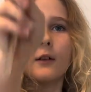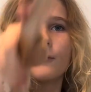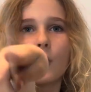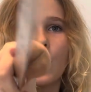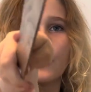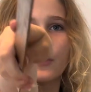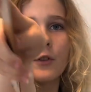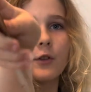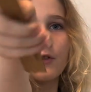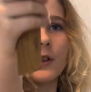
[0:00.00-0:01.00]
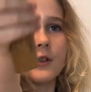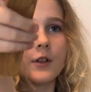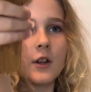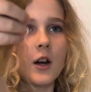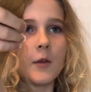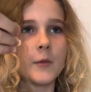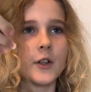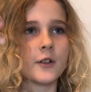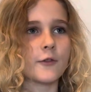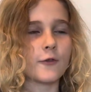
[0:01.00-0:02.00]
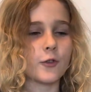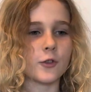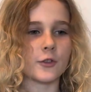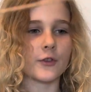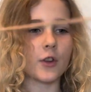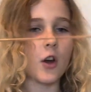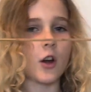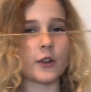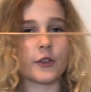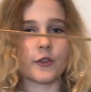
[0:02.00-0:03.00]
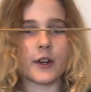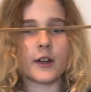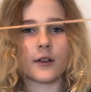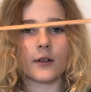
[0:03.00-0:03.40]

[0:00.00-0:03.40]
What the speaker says: Father, you need to come in for the concrete.